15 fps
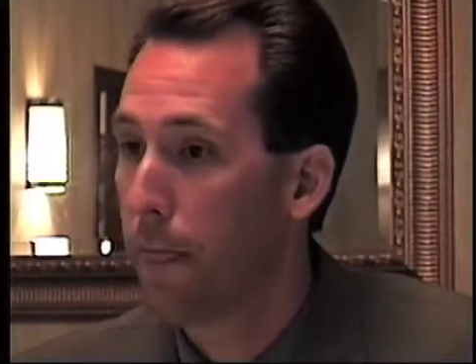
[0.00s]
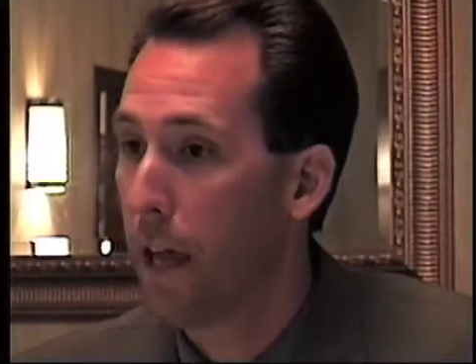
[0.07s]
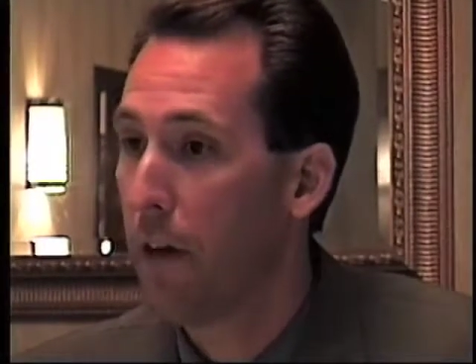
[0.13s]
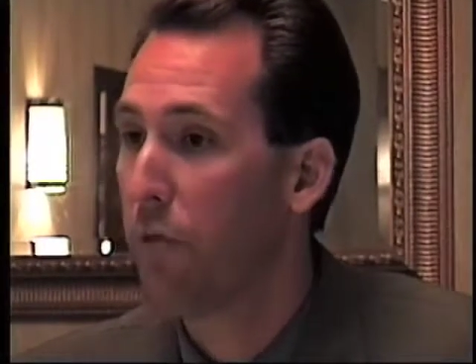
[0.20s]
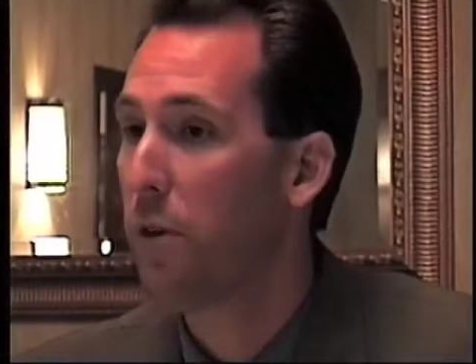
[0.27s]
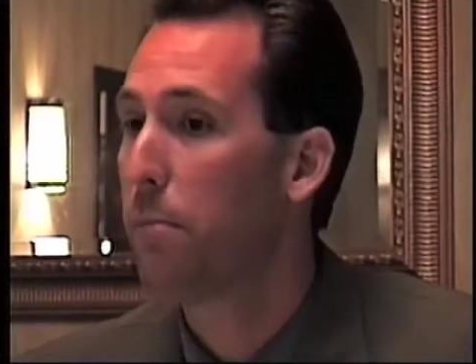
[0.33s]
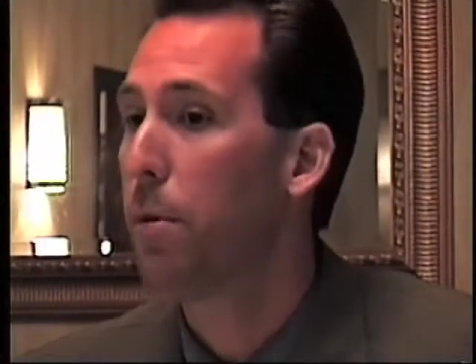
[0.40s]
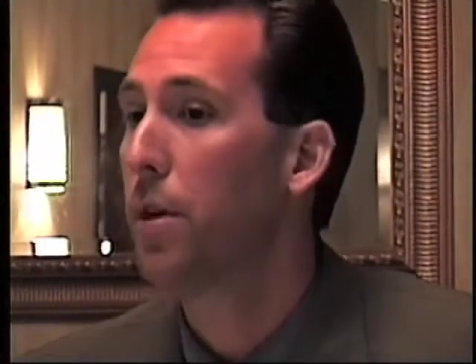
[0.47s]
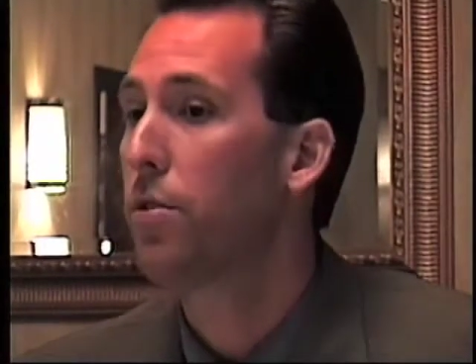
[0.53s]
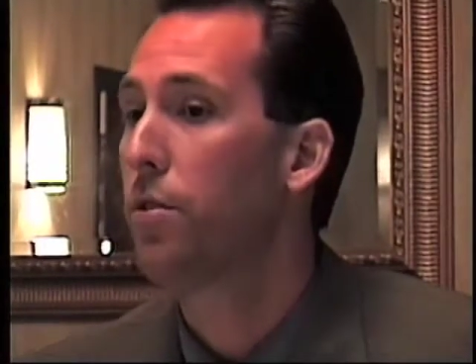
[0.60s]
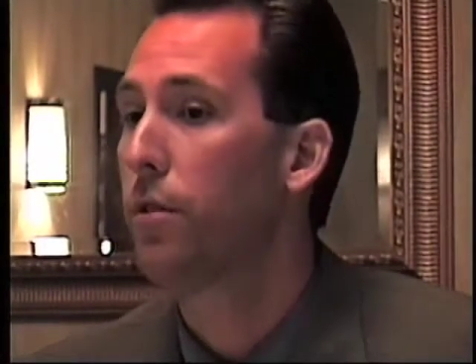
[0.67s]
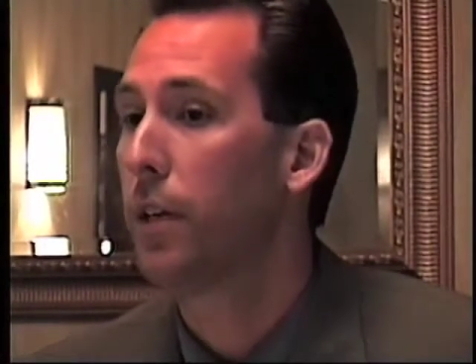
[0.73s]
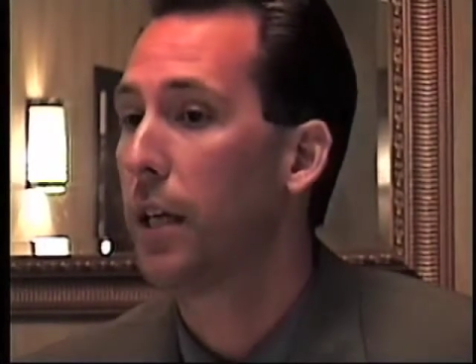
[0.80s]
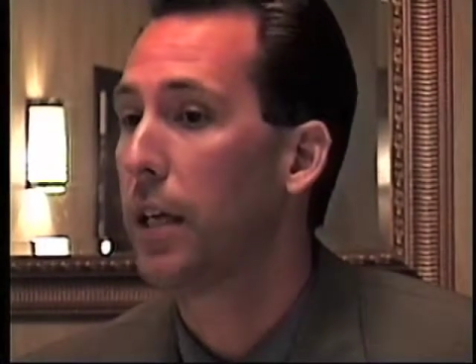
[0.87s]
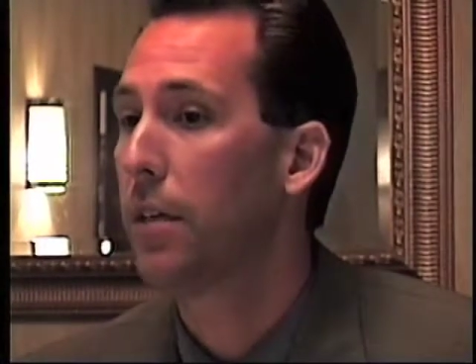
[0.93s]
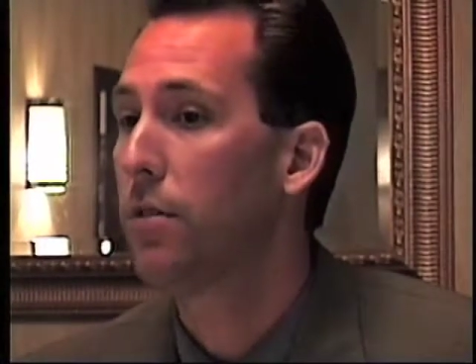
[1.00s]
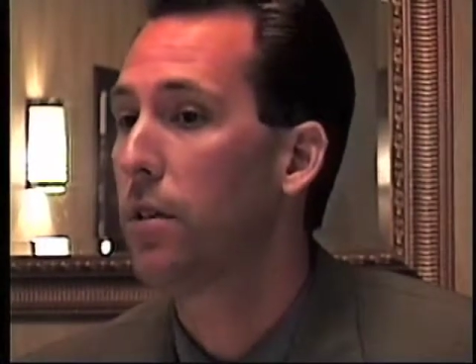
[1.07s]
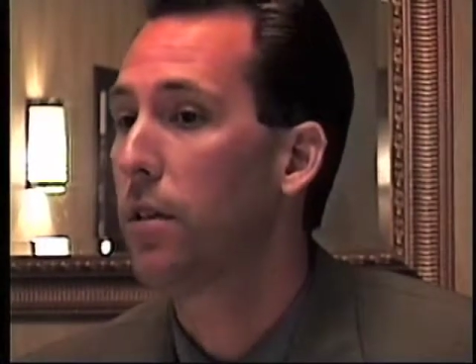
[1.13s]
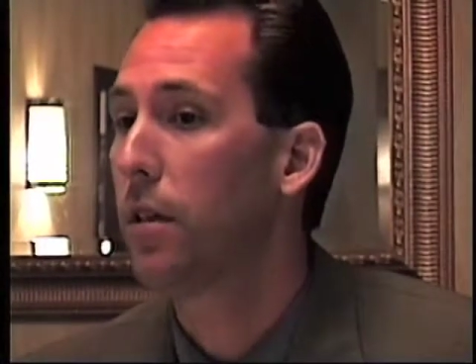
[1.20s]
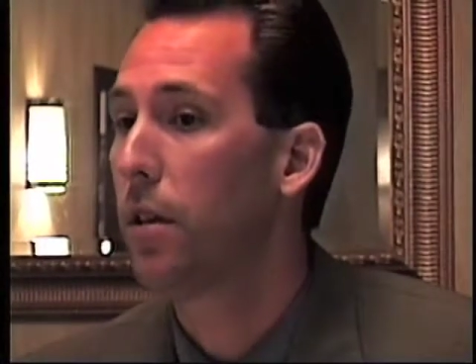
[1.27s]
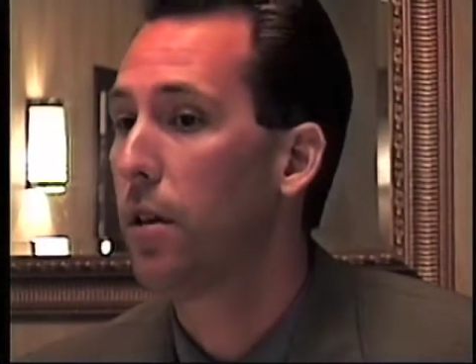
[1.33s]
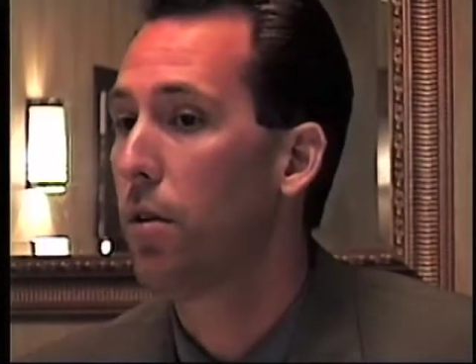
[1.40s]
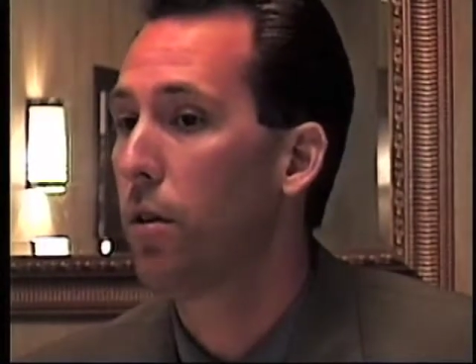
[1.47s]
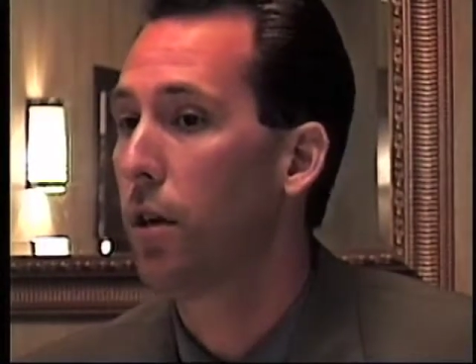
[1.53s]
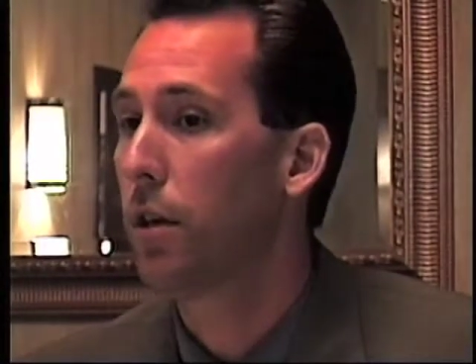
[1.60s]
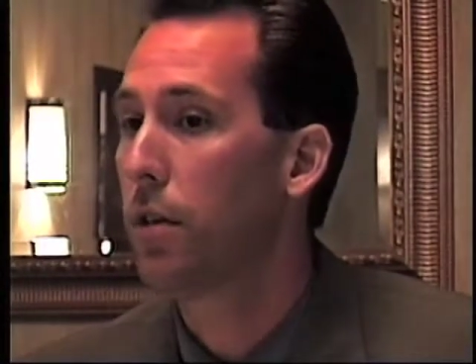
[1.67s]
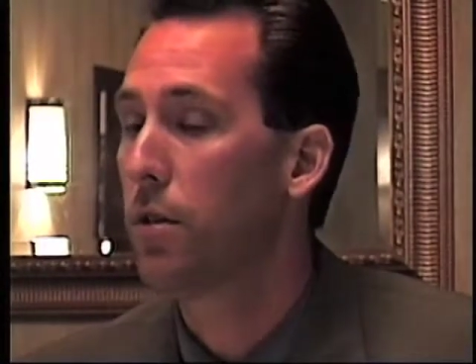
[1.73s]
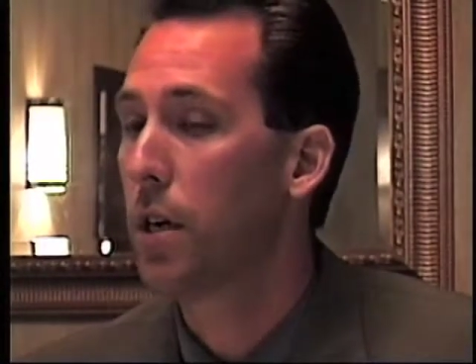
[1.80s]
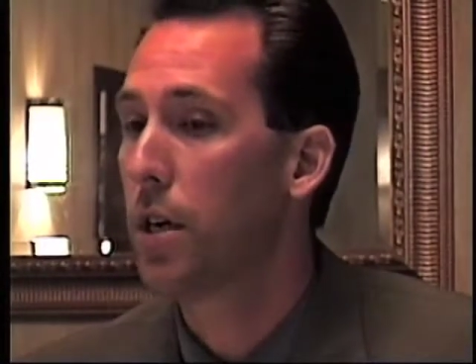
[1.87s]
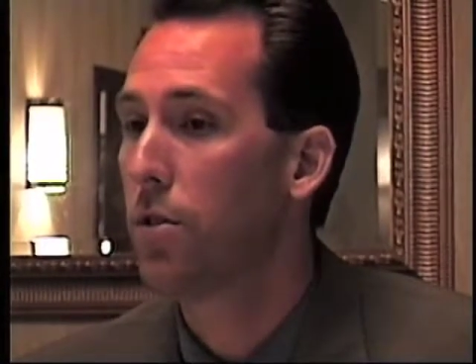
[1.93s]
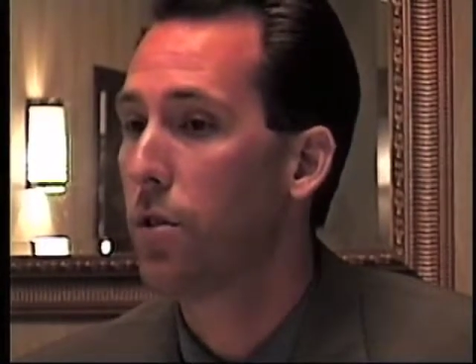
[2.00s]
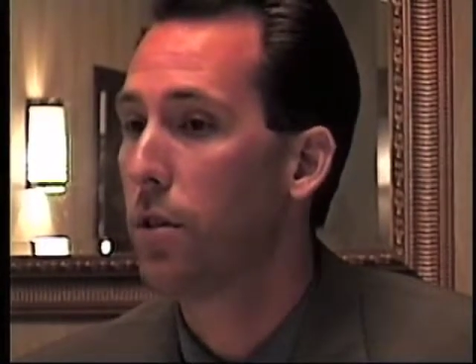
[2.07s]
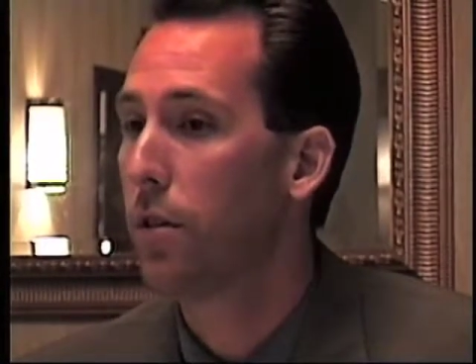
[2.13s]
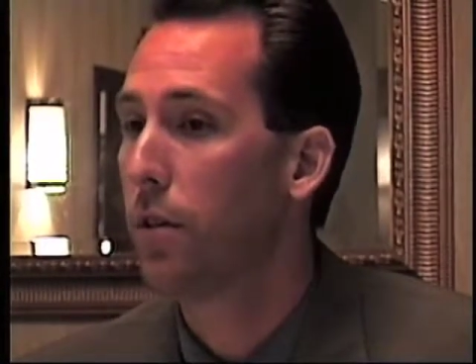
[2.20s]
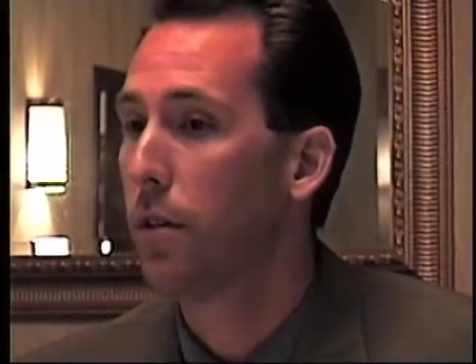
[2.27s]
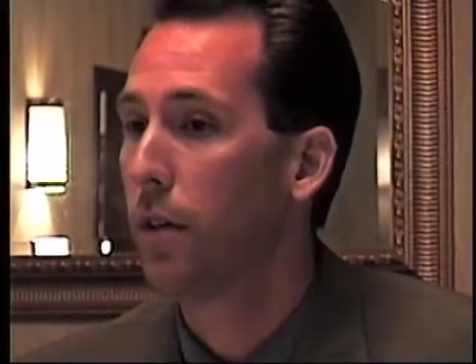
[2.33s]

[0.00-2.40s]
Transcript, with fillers: Every pitcher that gets into the organization